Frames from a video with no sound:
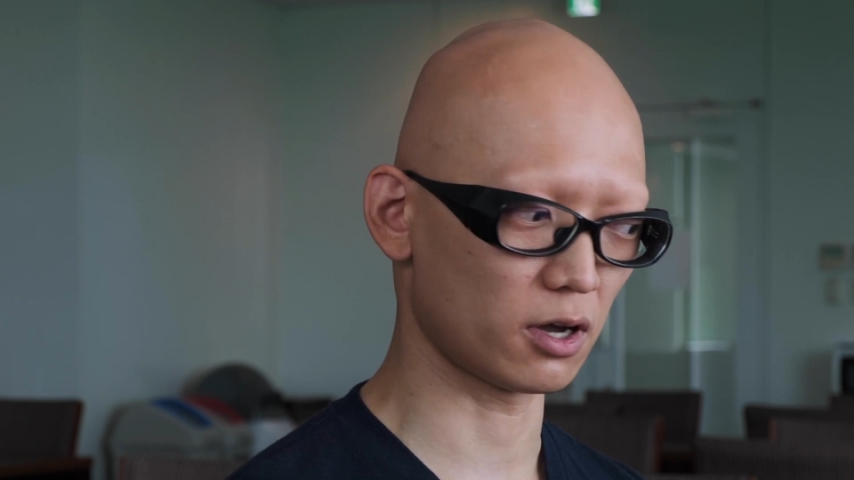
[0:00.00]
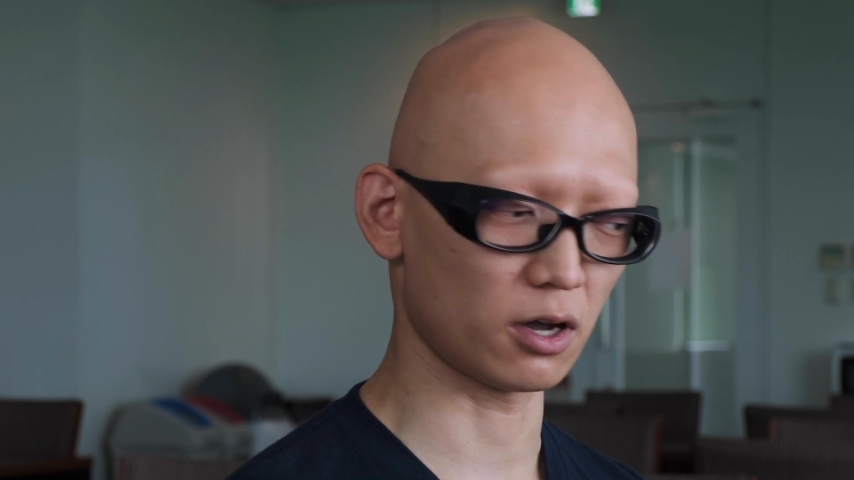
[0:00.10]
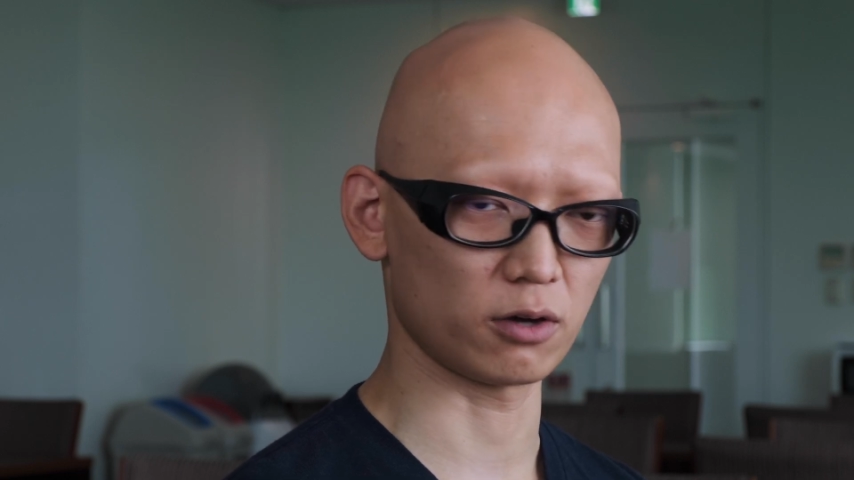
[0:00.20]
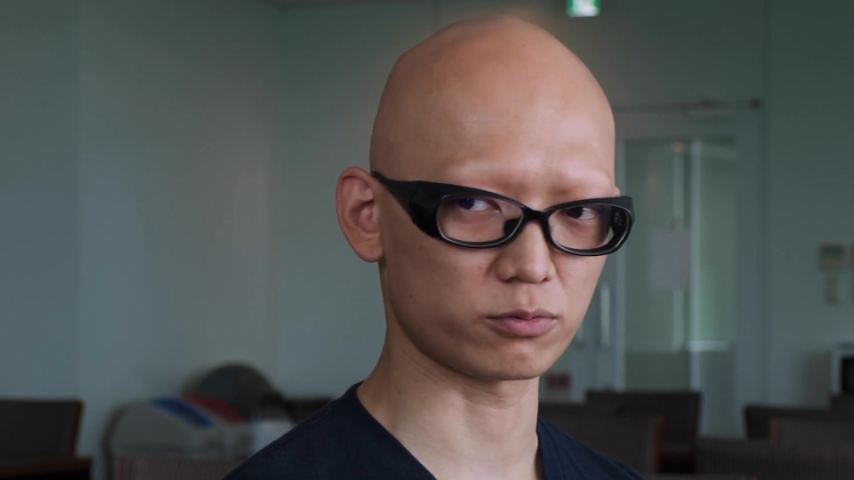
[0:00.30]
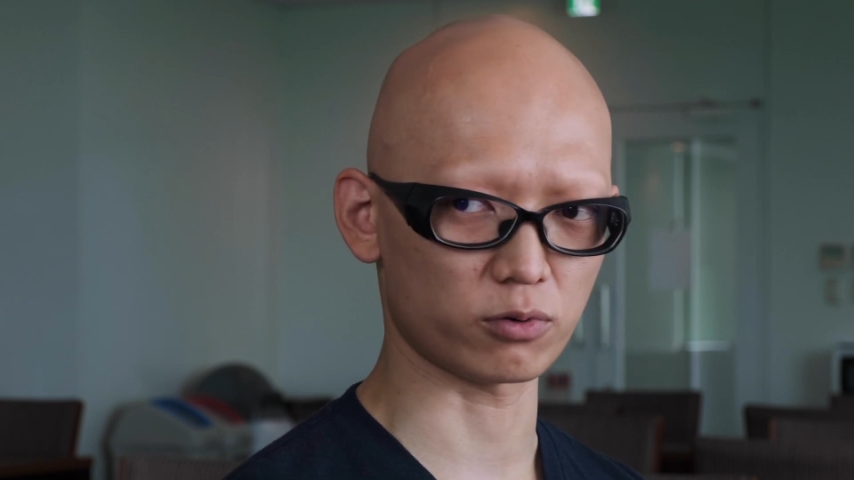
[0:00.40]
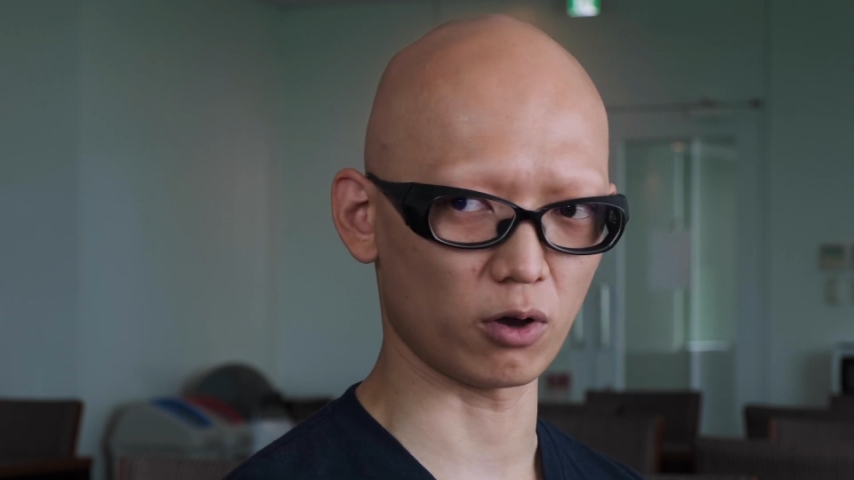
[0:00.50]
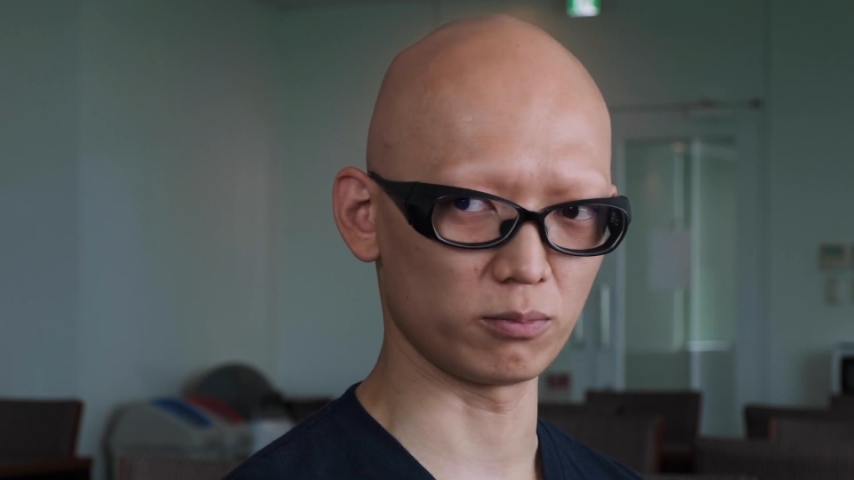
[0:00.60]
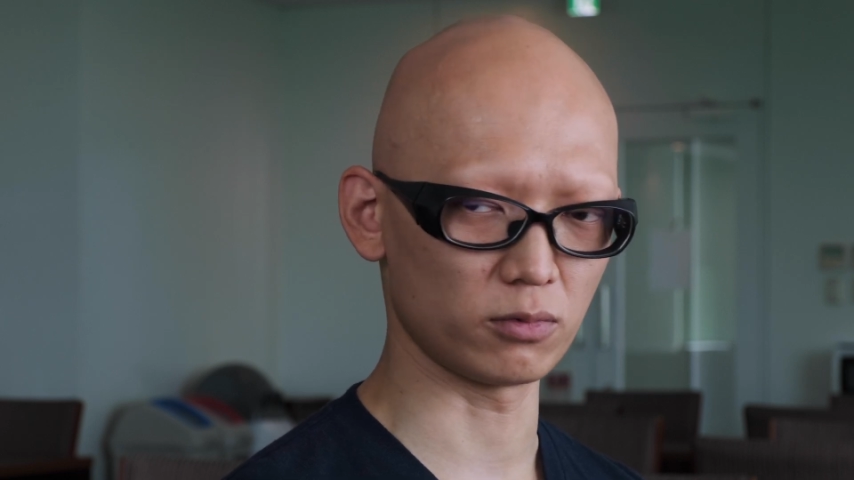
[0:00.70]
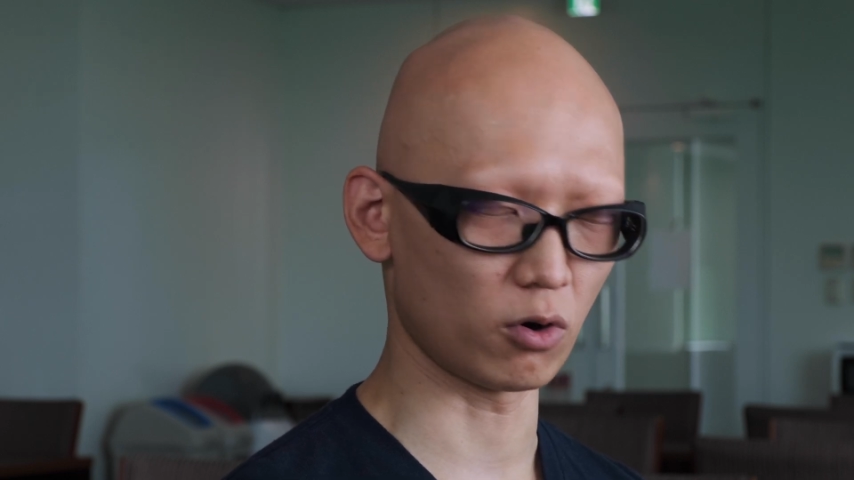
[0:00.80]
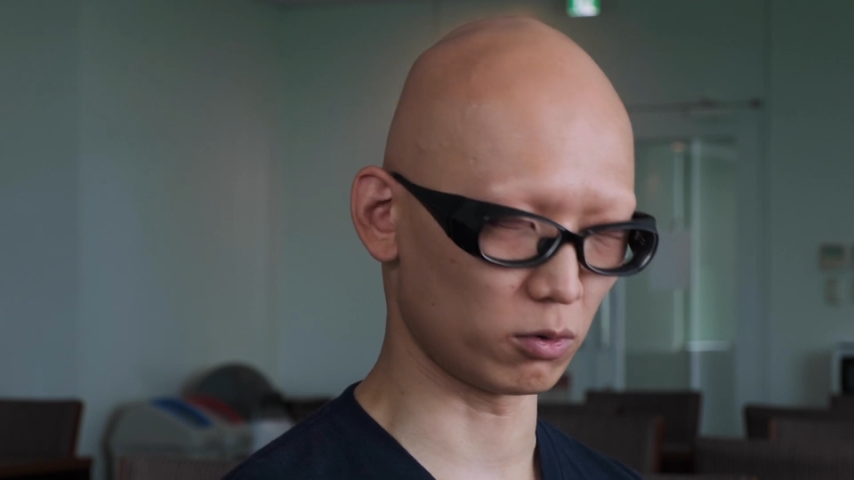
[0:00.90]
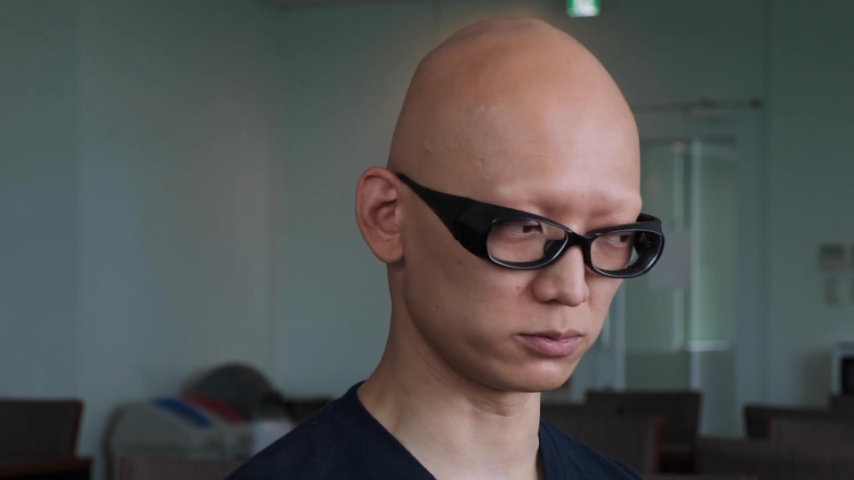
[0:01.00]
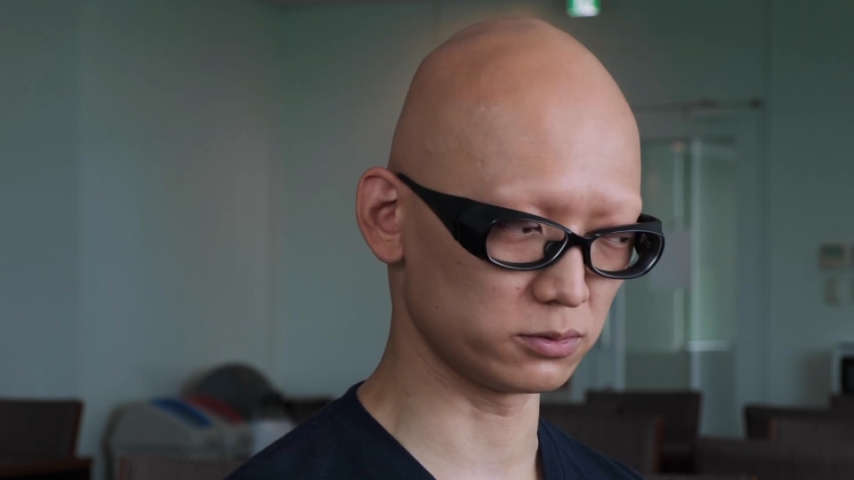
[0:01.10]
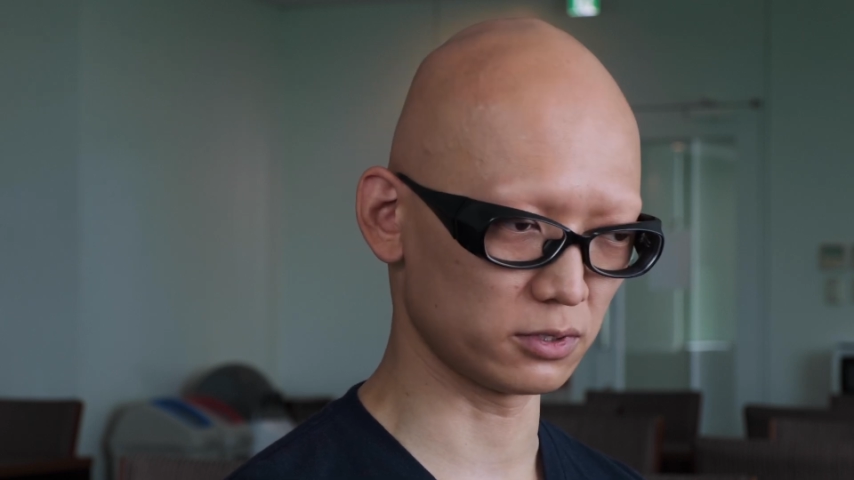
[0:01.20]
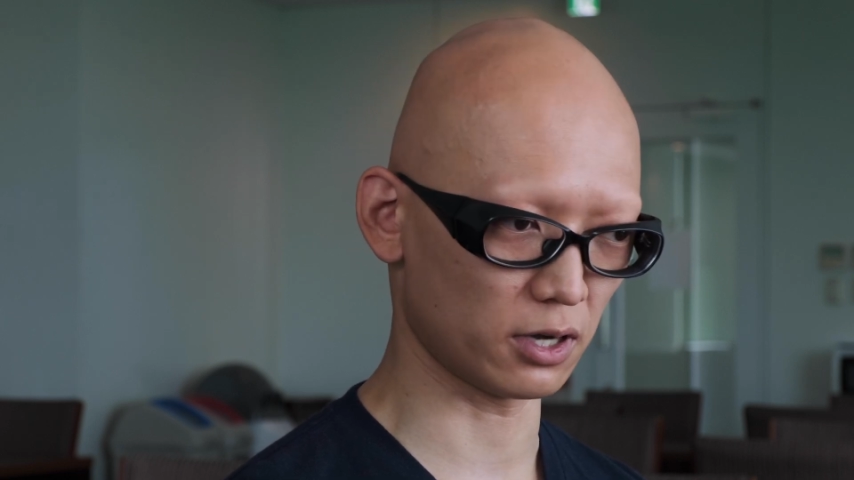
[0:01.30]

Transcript: uh, from of